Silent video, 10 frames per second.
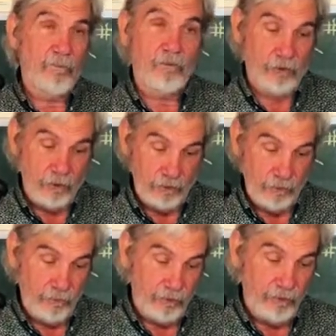
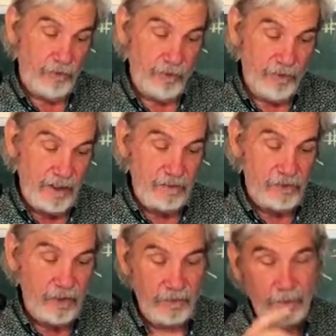through through the things
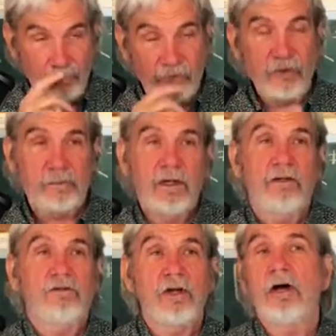that First
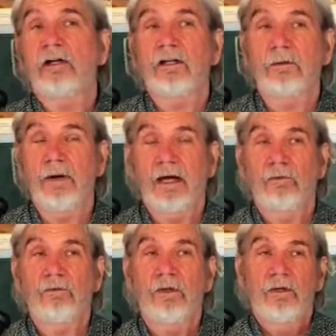Peter's talking about,